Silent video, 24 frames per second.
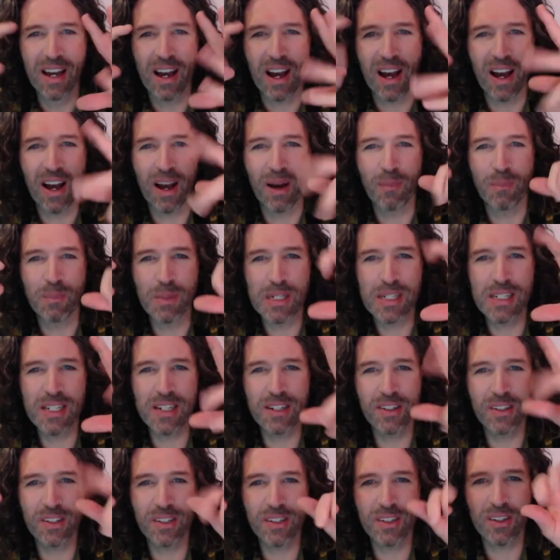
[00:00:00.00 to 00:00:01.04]
uh,
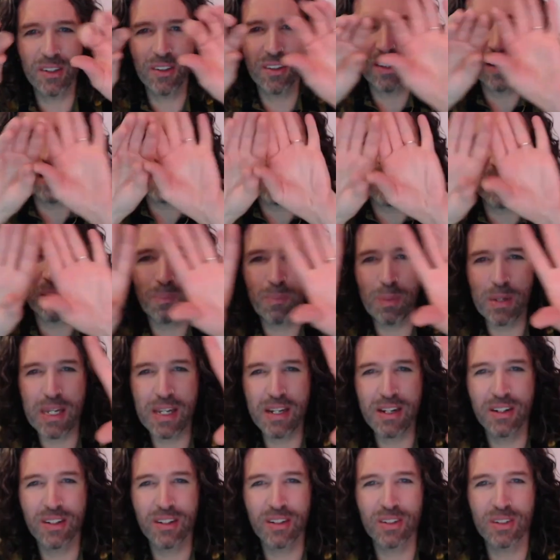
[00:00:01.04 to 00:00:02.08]
material that it
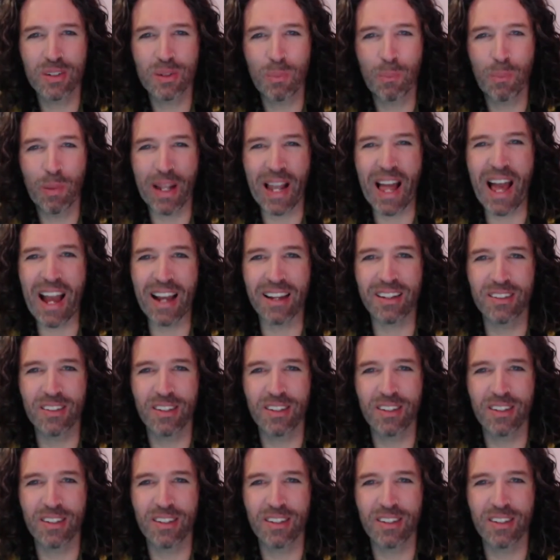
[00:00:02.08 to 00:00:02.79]
appears black